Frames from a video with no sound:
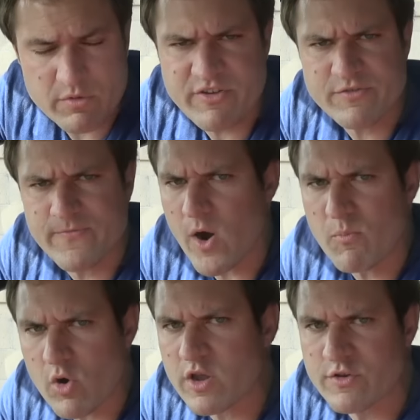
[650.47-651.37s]
which has far
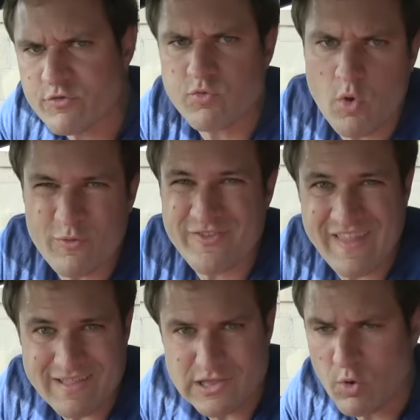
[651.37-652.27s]
more controls than
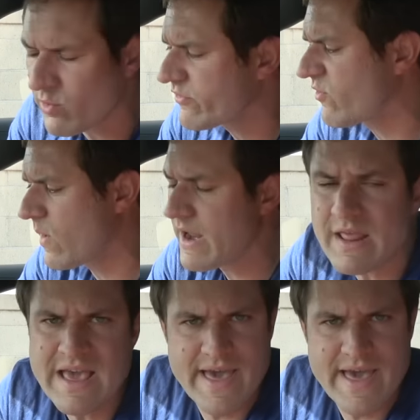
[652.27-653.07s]
that lower screen.